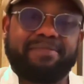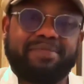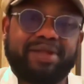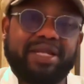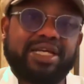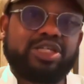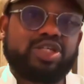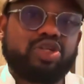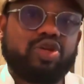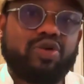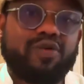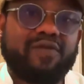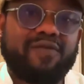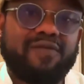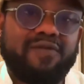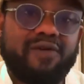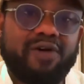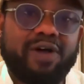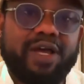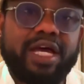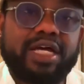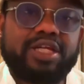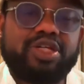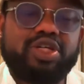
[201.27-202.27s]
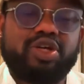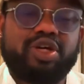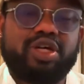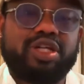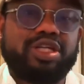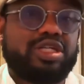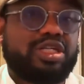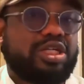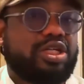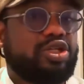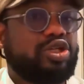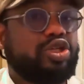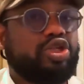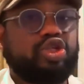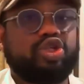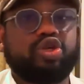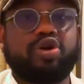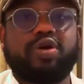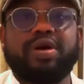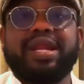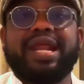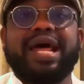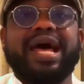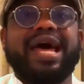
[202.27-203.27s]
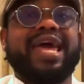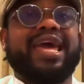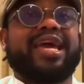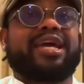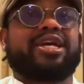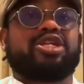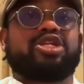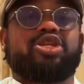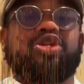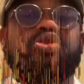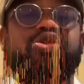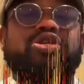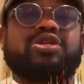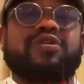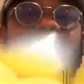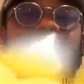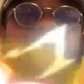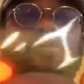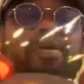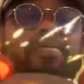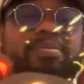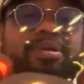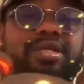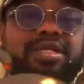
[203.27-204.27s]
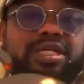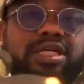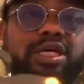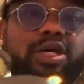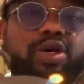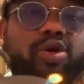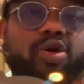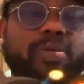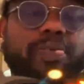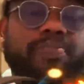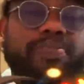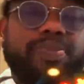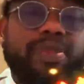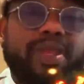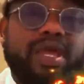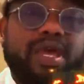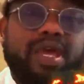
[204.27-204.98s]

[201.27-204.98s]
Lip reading: please don't forget you can still join our exclusive community group